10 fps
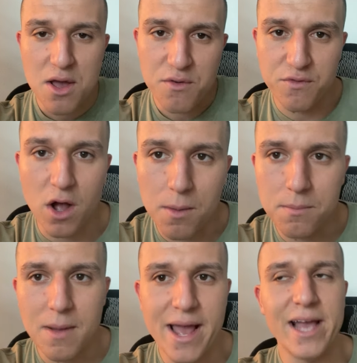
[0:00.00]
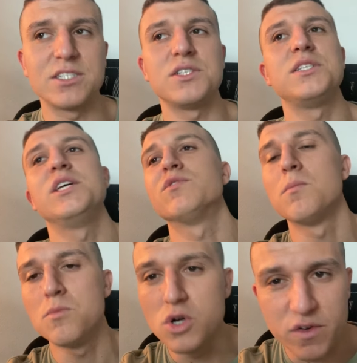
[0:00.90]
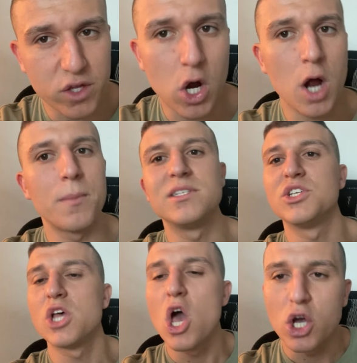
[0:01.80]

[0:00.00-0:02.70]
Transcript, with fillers: from my agency, remove the card business,